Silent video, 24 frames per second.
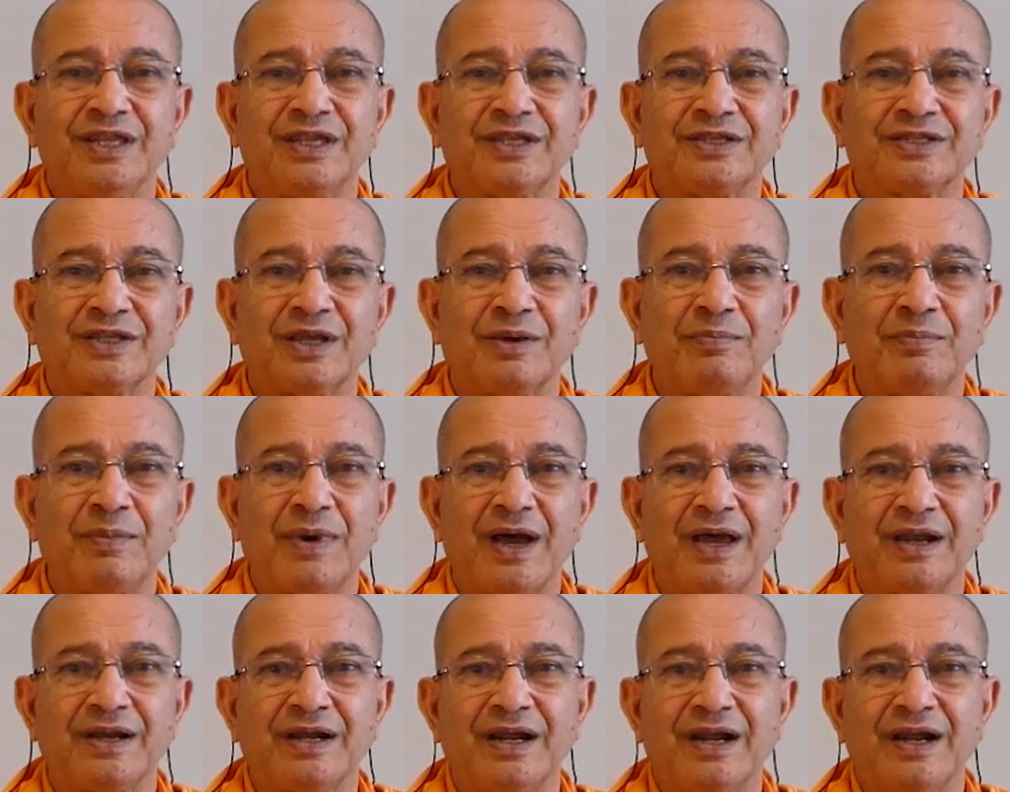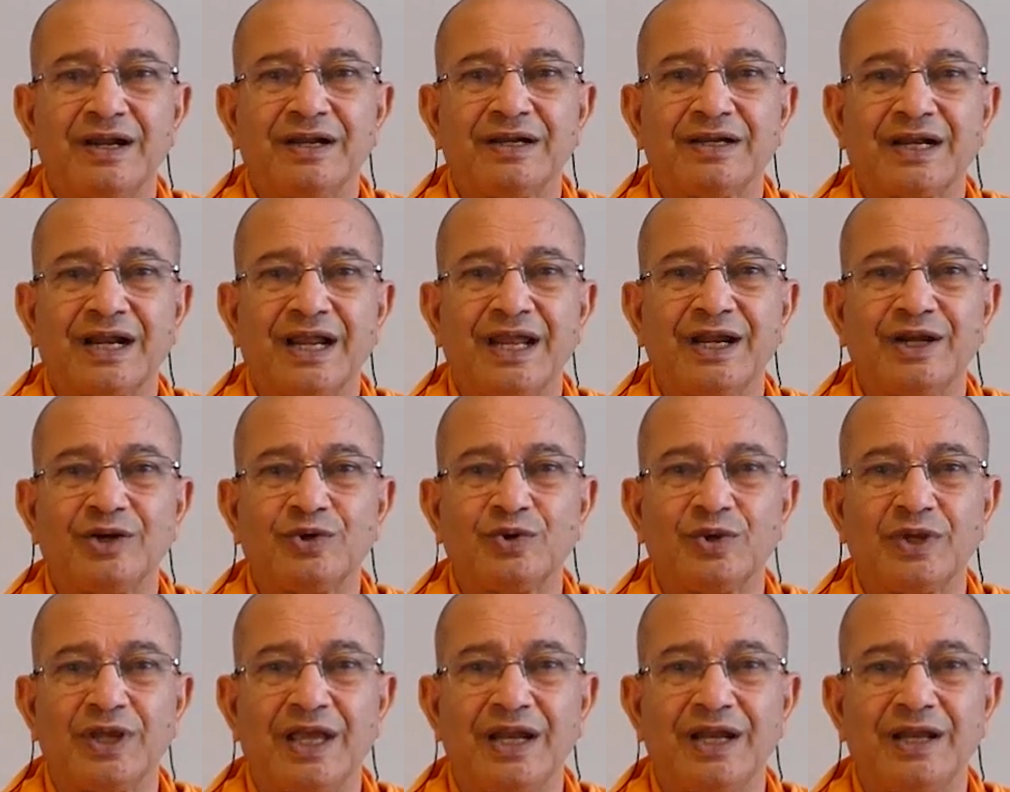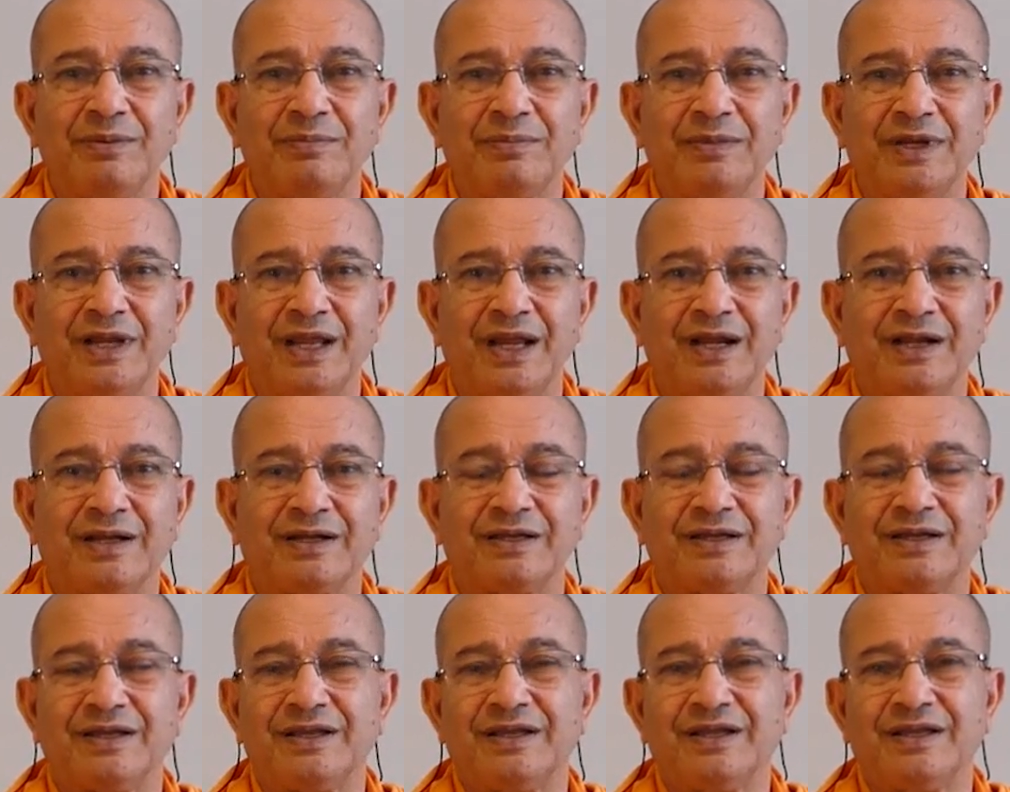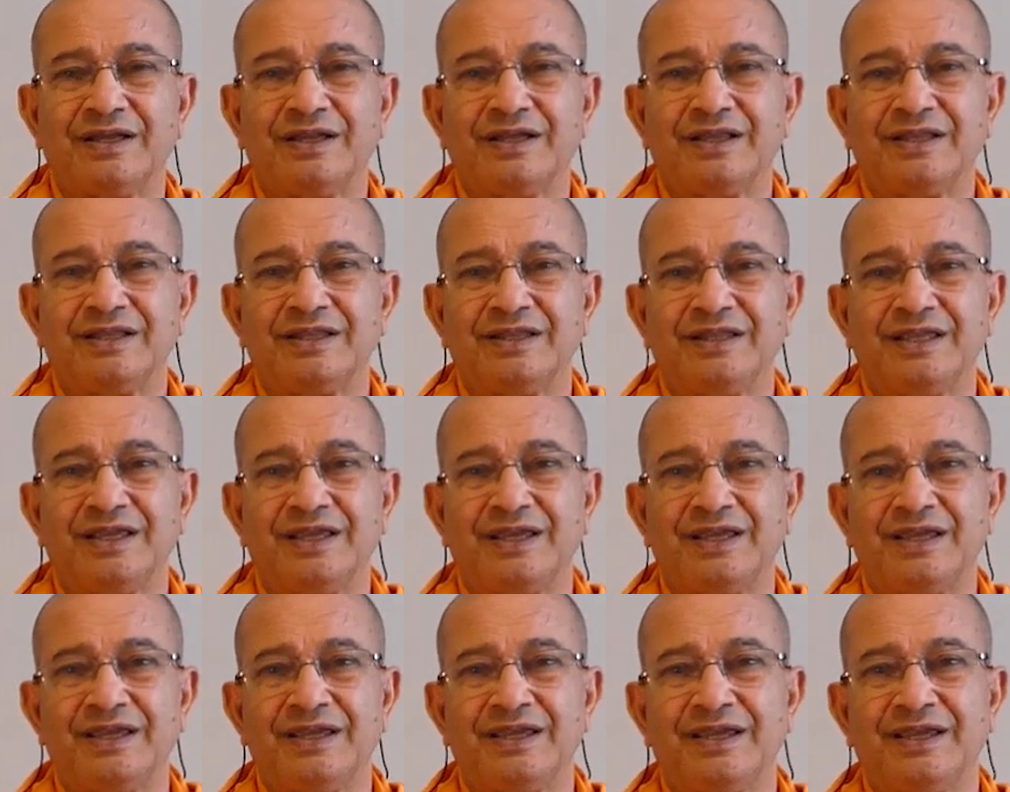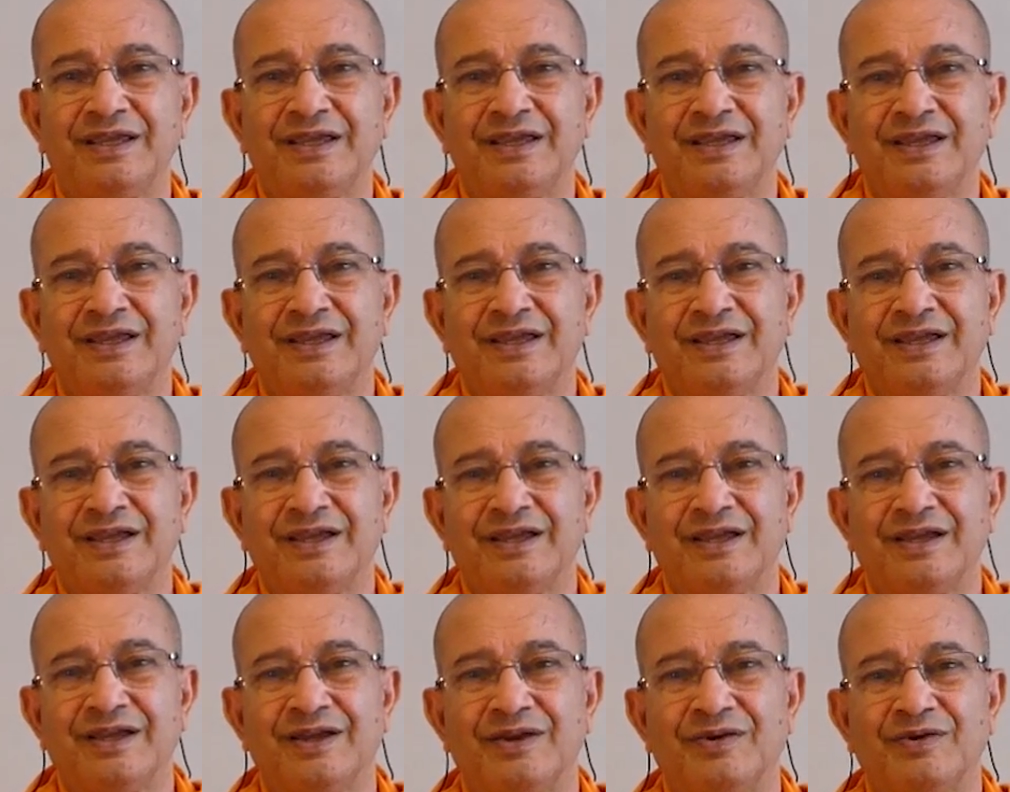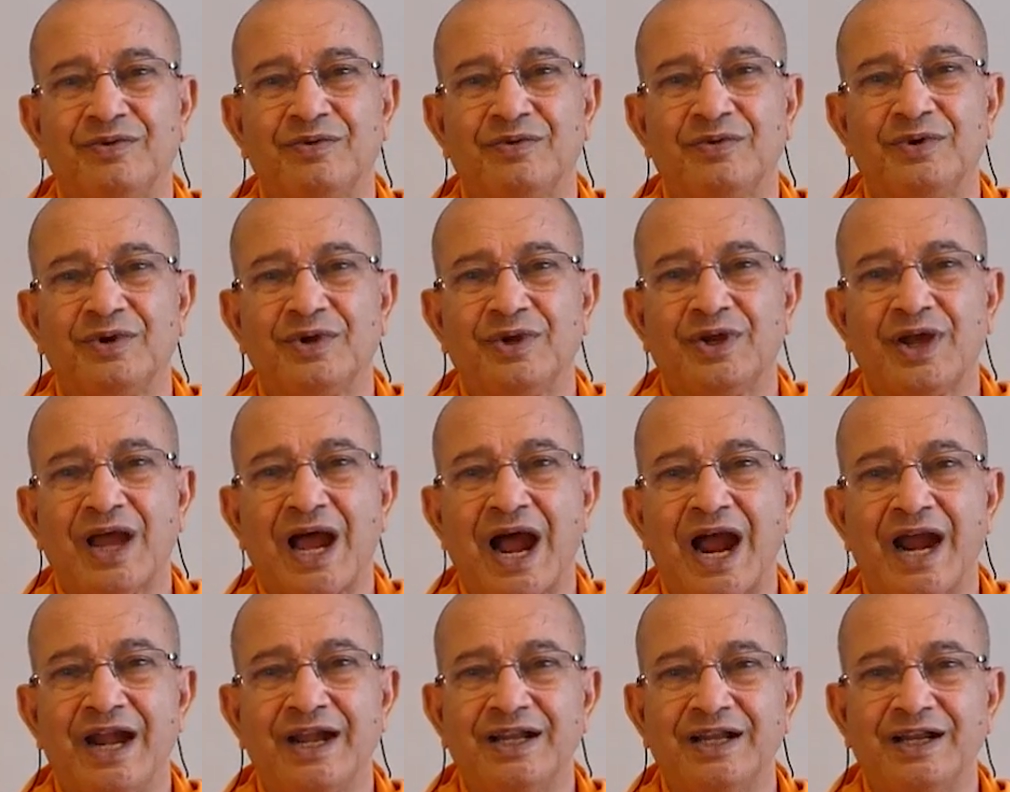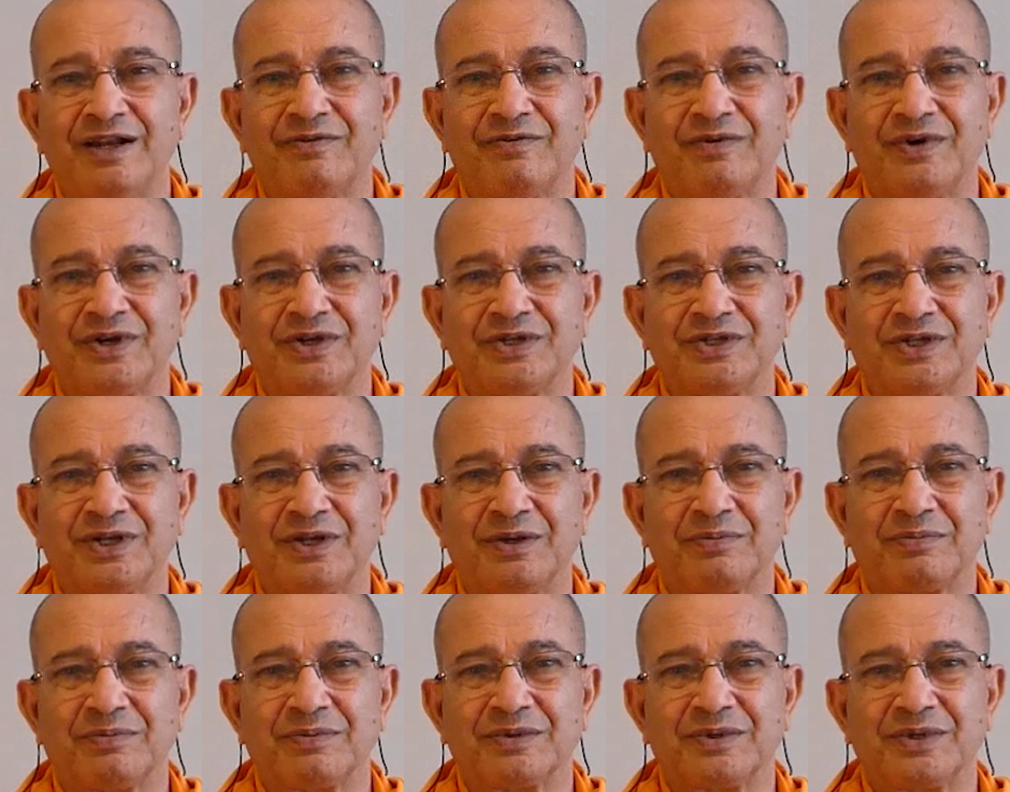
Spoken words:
Some are trying to eliminate the idol worship.